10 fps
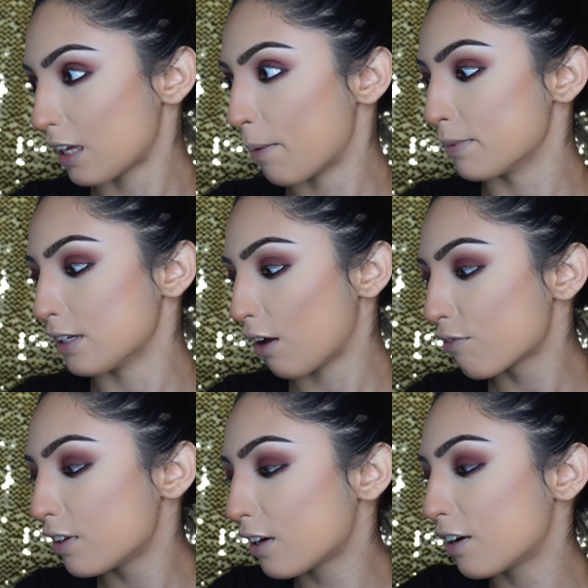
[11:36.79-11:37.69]
I'm
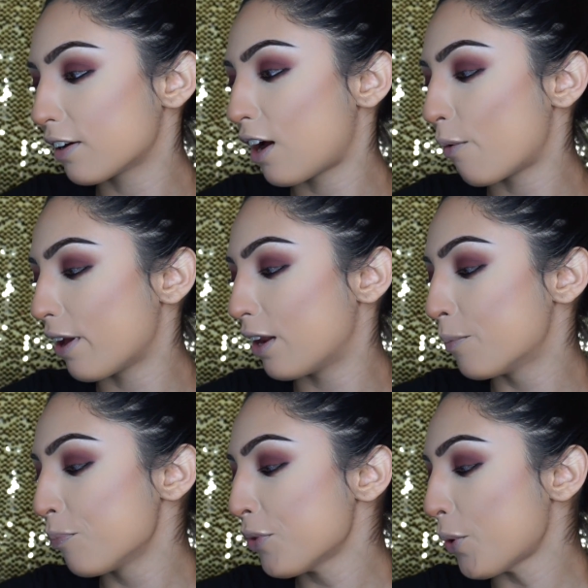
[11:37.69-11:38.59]
definitely gonna go in
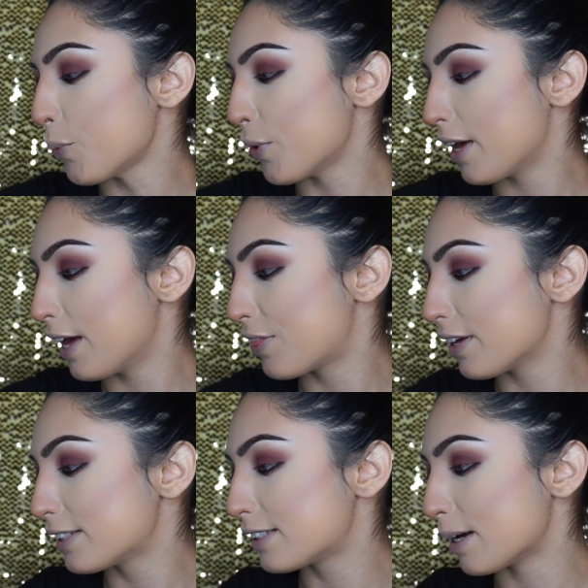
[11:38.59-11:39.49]
with
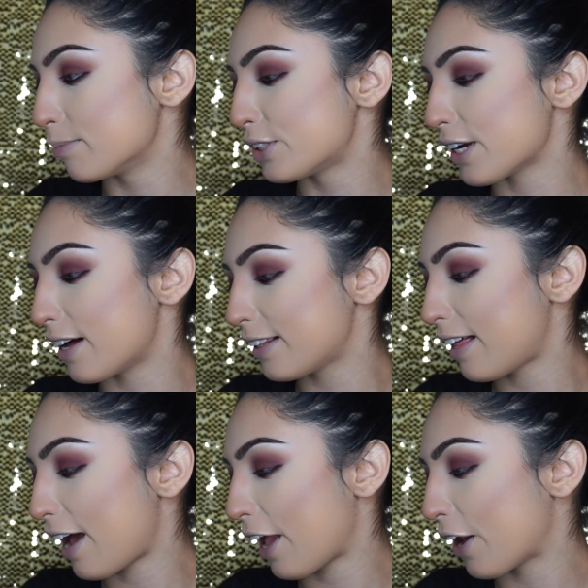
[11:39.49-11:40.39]
some gel
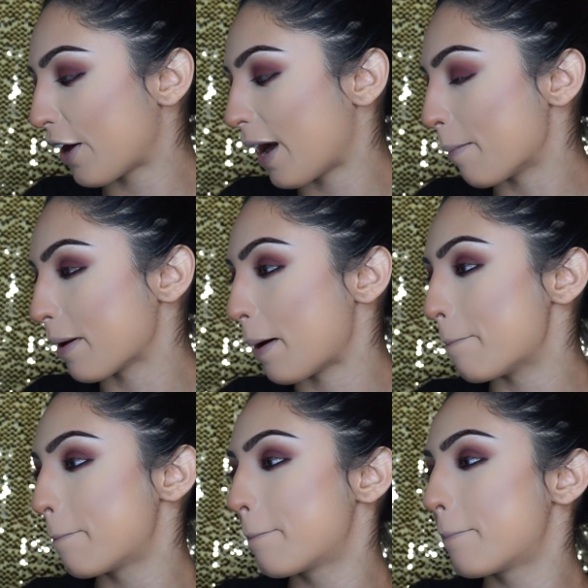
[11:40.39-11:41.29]
liner and I'm gonna